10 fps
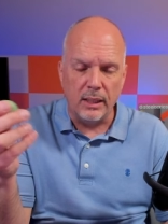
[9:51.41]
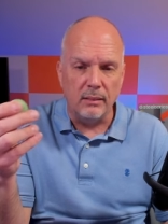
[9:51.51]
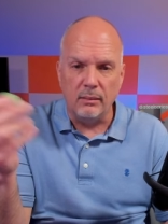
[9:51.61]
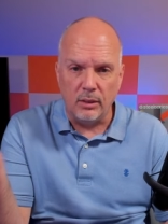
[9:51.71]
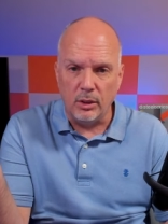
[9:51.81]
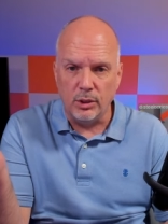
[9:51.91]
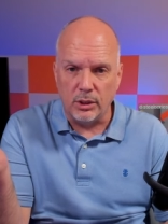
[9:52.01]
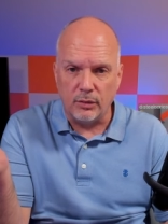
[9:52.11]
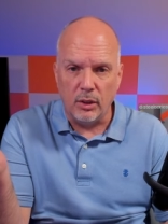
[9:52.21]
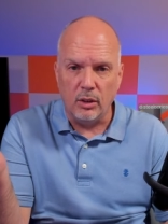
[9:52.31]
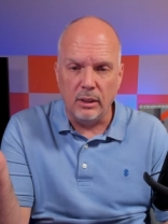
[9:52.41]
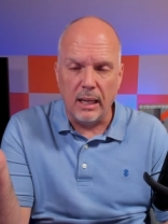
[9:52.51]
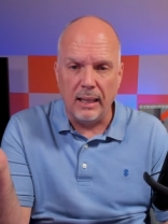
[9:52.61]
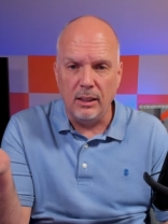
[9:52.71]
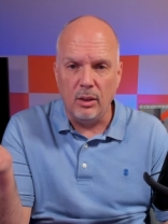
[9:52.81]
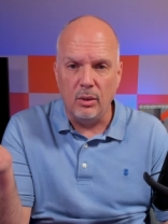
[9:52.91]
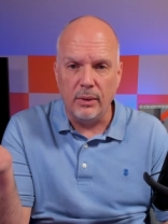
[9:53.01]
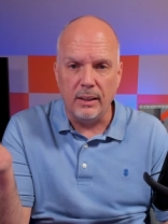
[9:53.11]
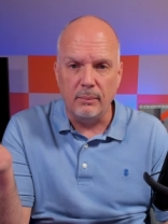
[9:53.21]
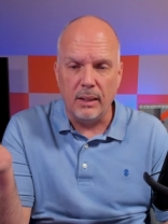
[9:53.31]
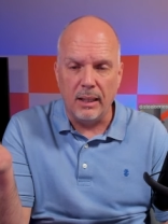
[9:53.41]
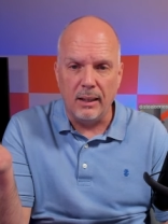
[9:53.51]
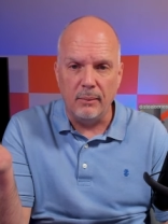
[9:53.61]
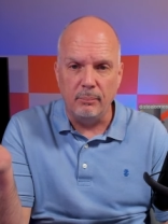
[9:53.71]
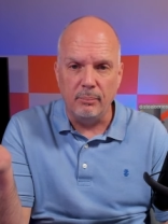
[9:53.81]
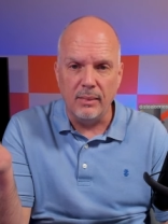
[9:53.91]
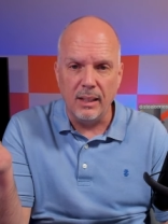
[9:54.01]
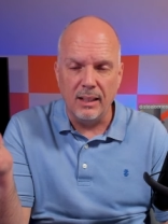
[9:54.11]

that lose their phone. I know that um,